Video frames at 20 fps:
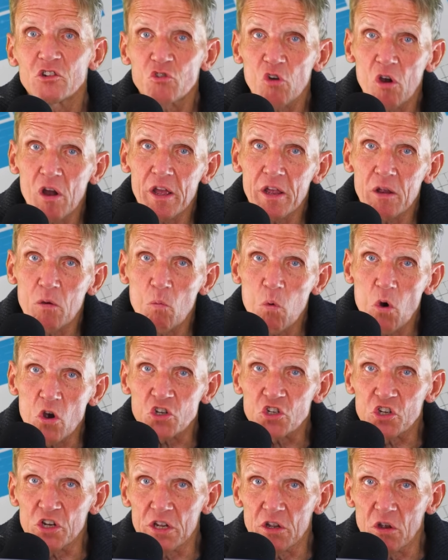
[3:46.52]
drying
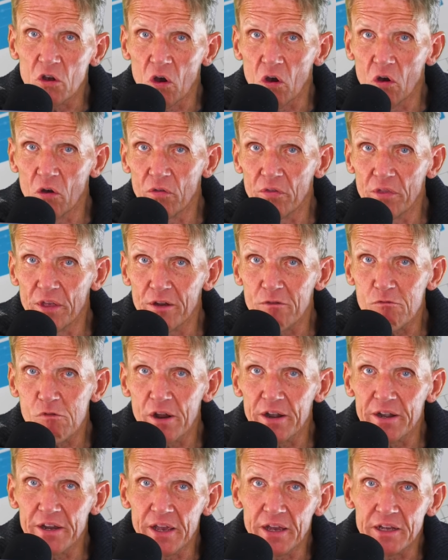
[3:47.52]
washing on their
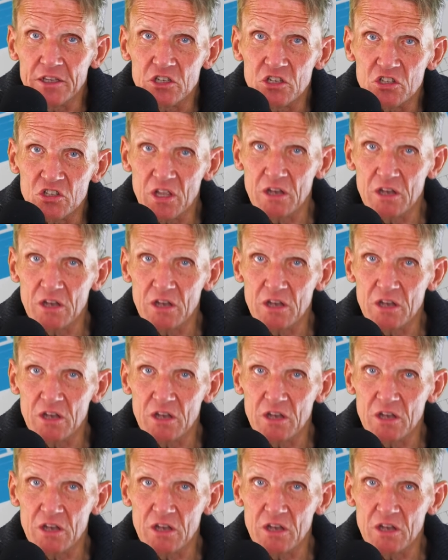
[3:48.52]
radiators.